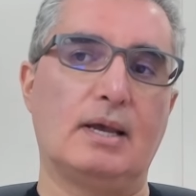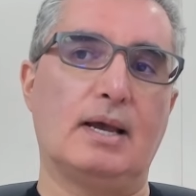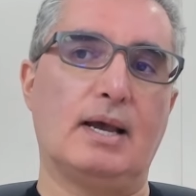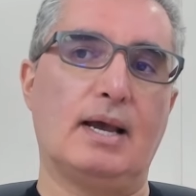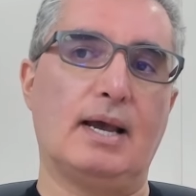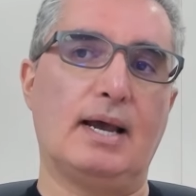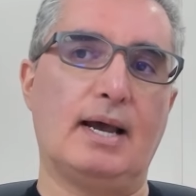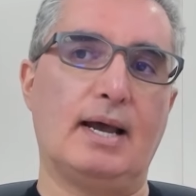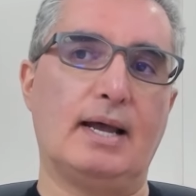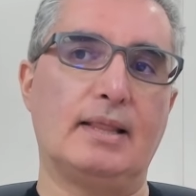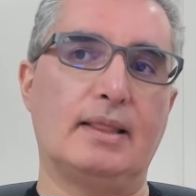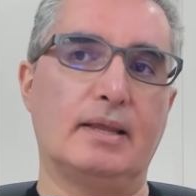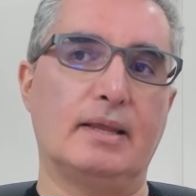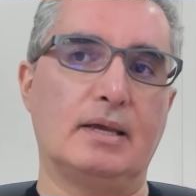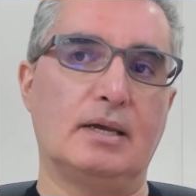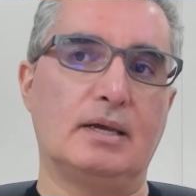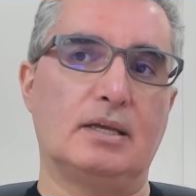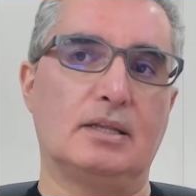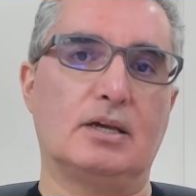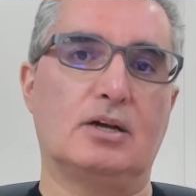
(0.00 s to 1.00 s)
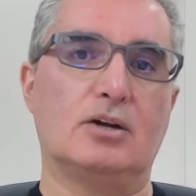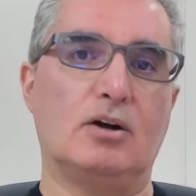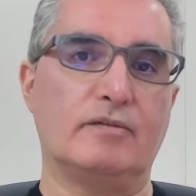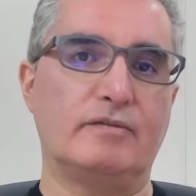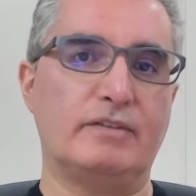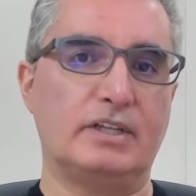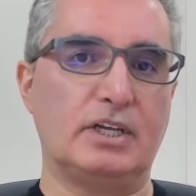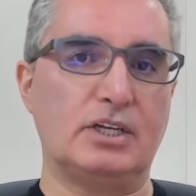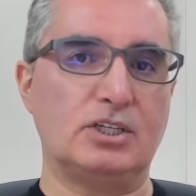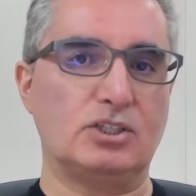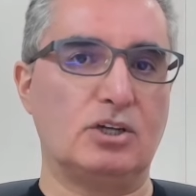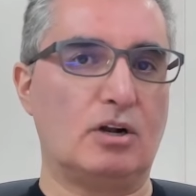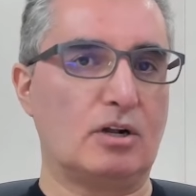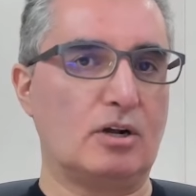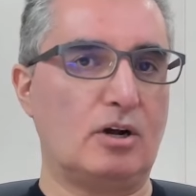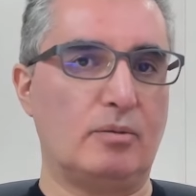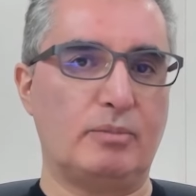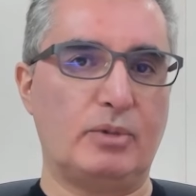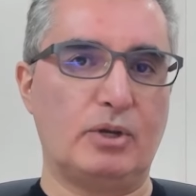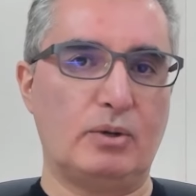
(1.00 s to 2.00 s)
And the confidential
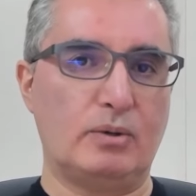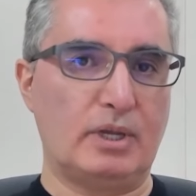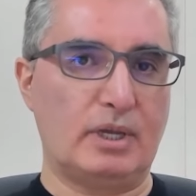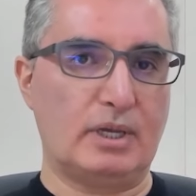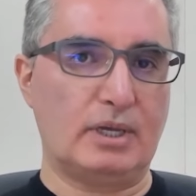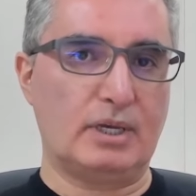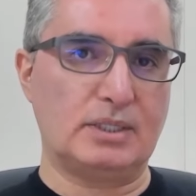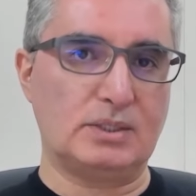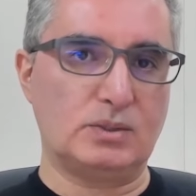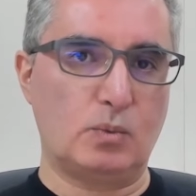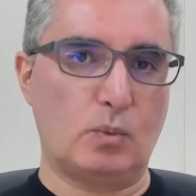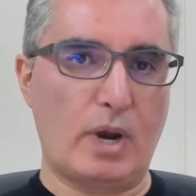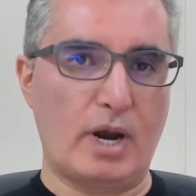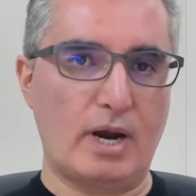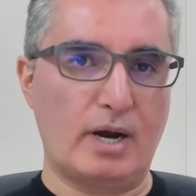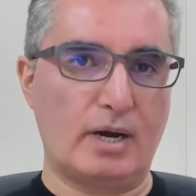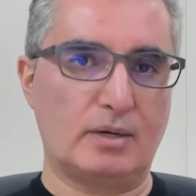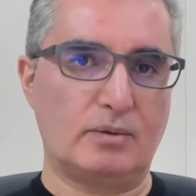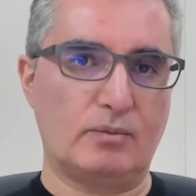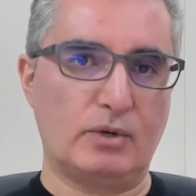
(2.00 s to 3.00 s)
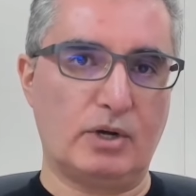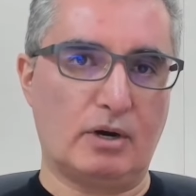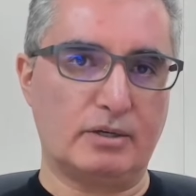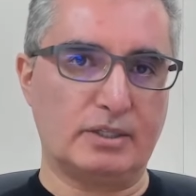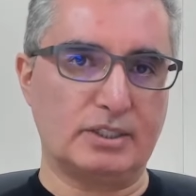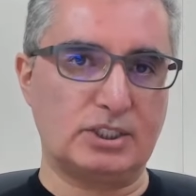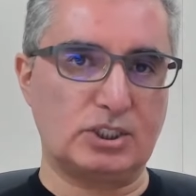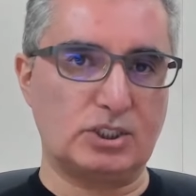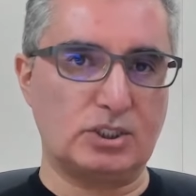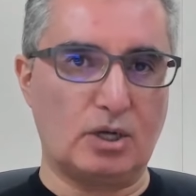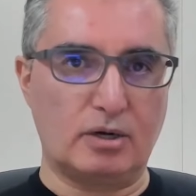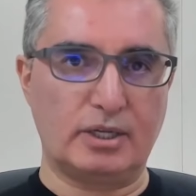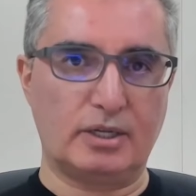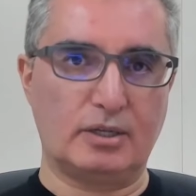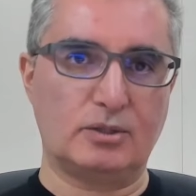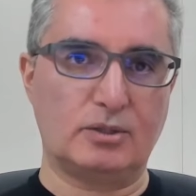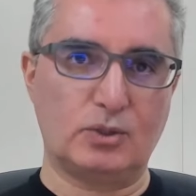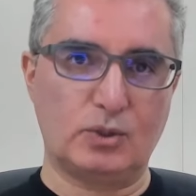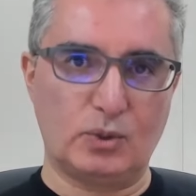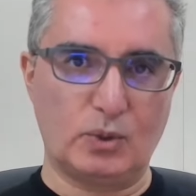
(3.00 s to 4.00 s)
computing is where we are
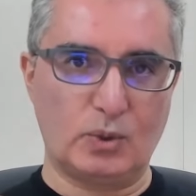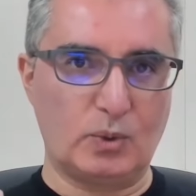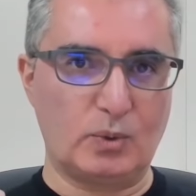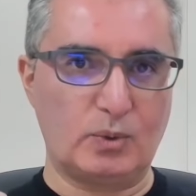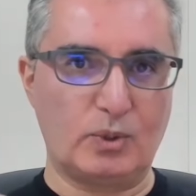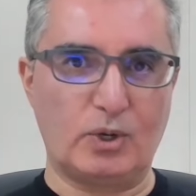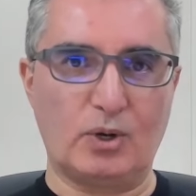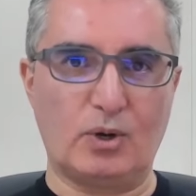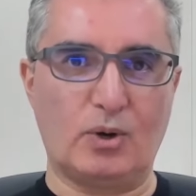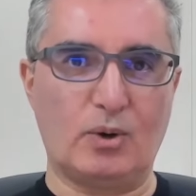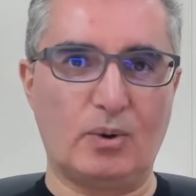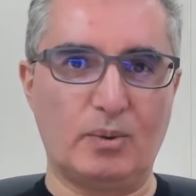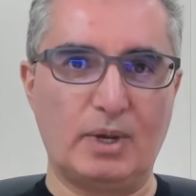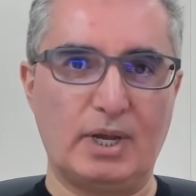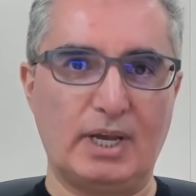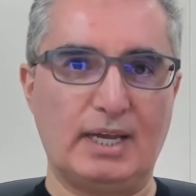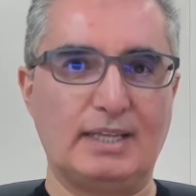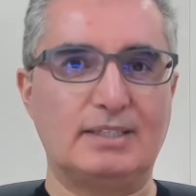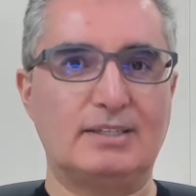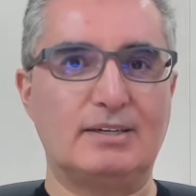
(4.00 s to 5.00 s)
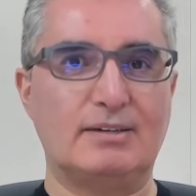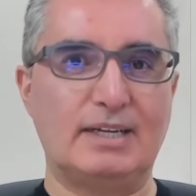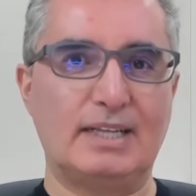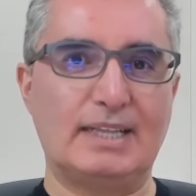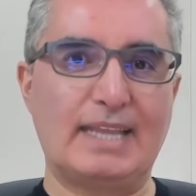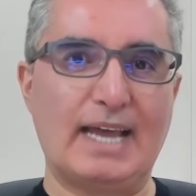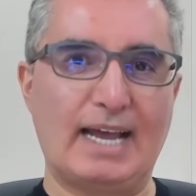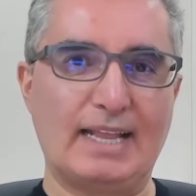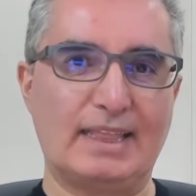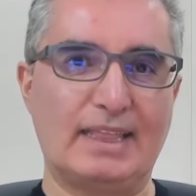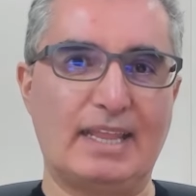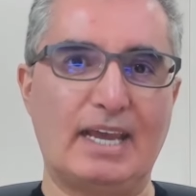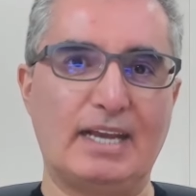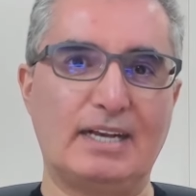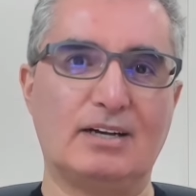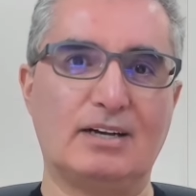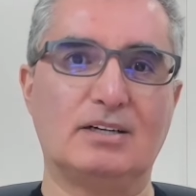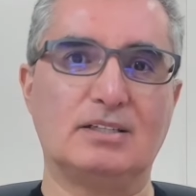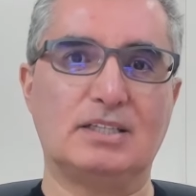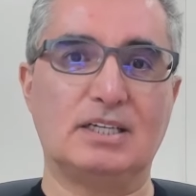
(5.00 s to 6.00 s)
starting to, you know, treat that
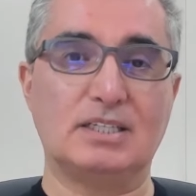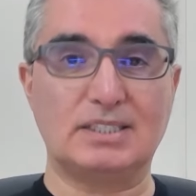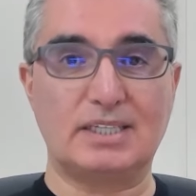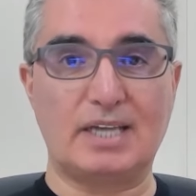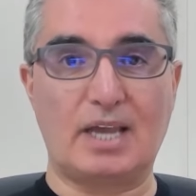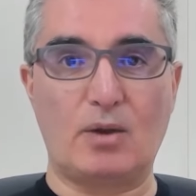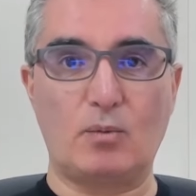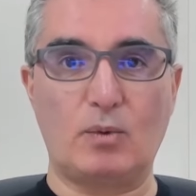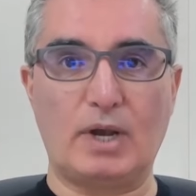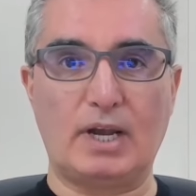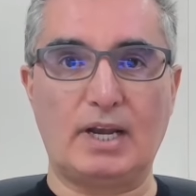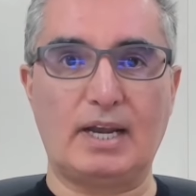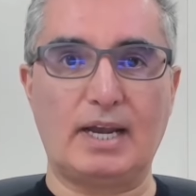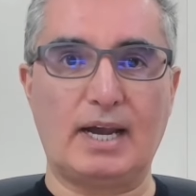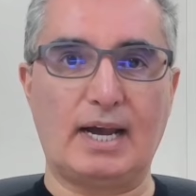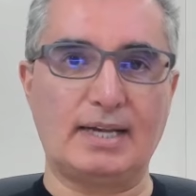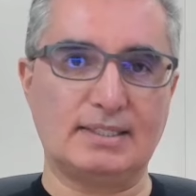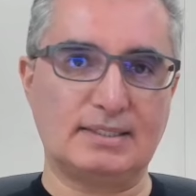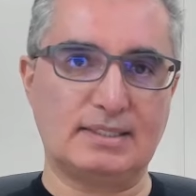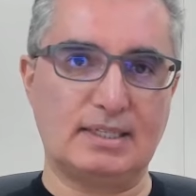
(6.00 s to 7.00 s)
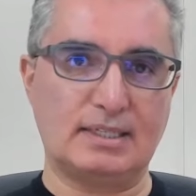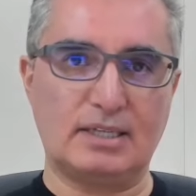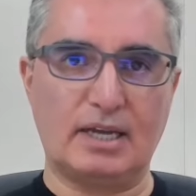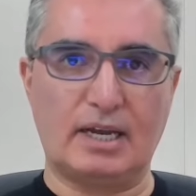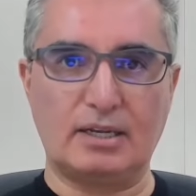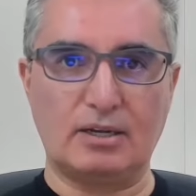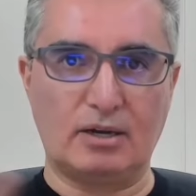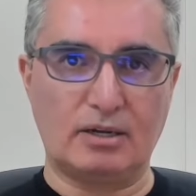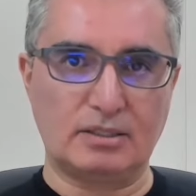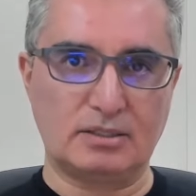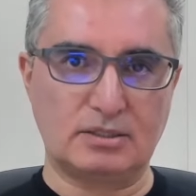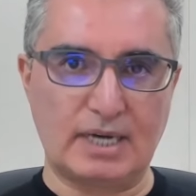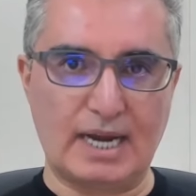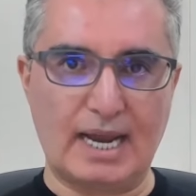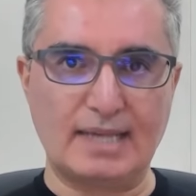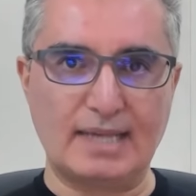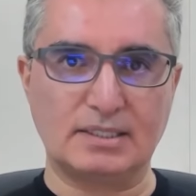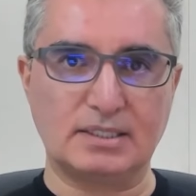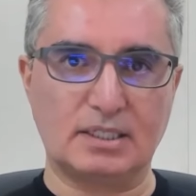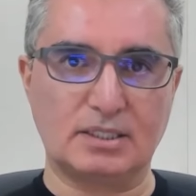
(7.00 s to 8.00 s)
data the same way as the data in
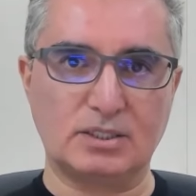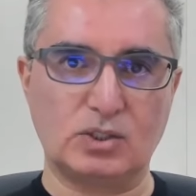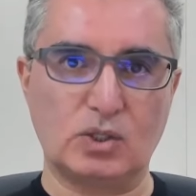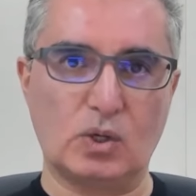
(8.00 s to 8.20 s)
transit.